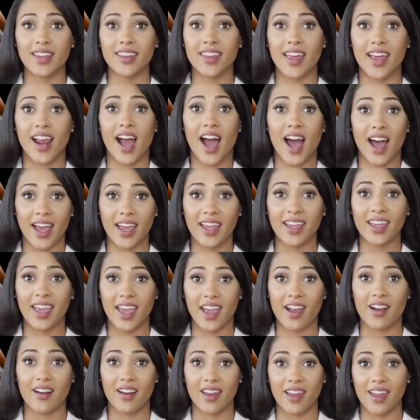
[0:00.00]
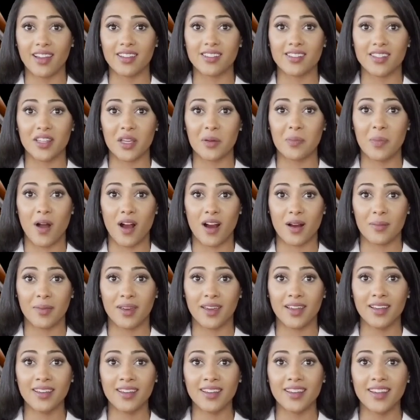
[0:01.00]
Add just a dime-sized
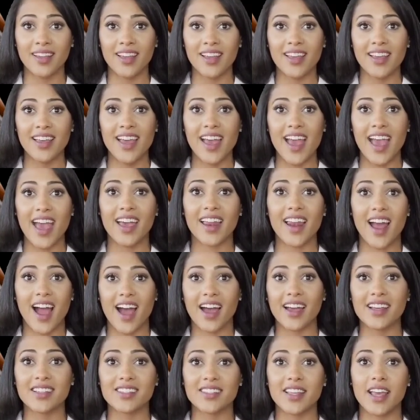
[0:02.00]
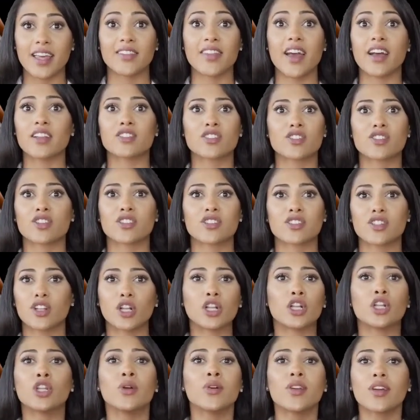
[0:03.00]
honey and make a thick consistent
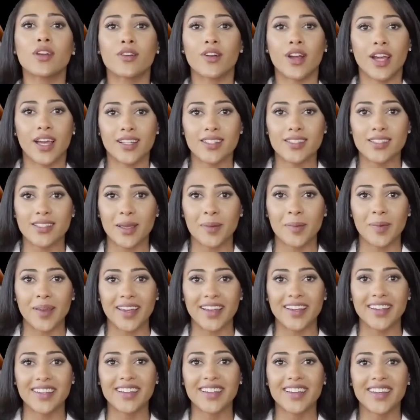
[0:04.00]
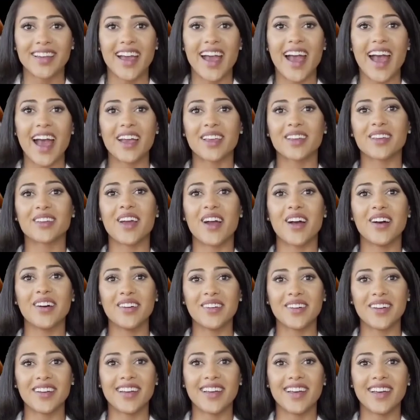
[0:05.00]
paste. Now, apply it on your
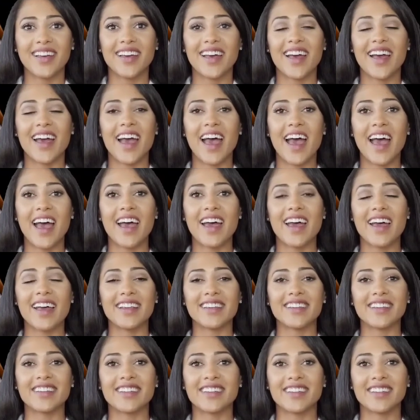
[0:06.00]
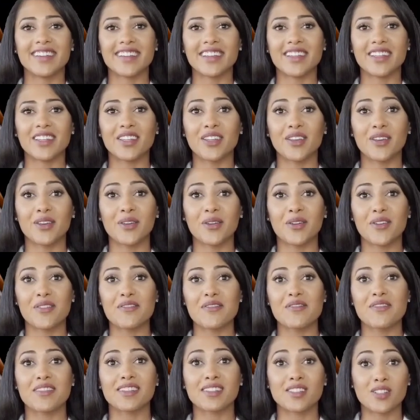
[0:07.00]
nipples. This will help in
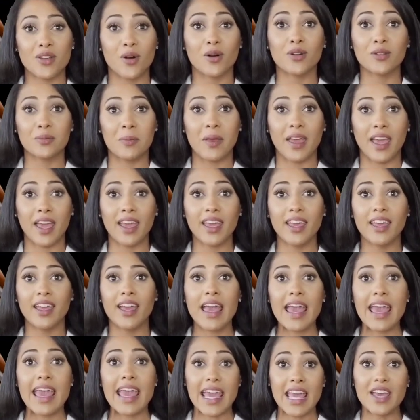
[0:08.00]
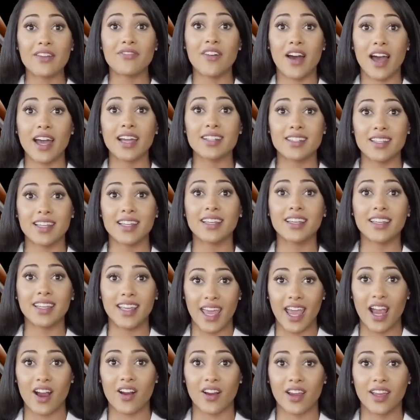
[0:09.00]
removing the free radicals, dead
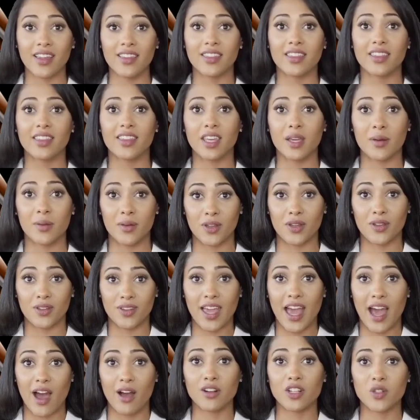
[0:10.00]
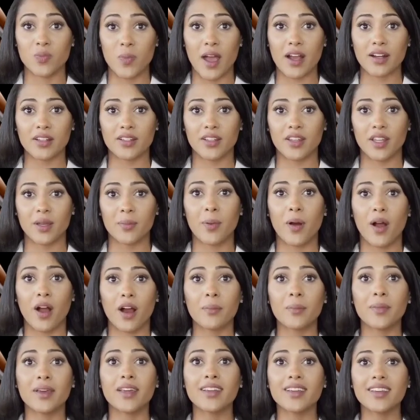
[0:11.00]
skin cells and penetrate deep within to
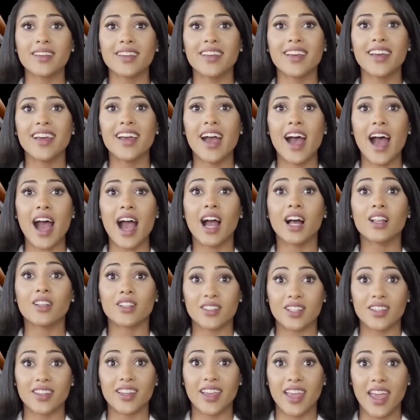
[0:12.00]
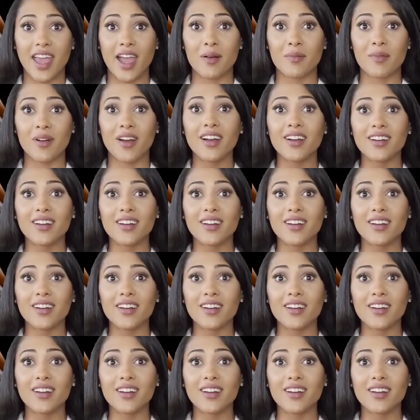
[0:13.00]
absorb the original cells.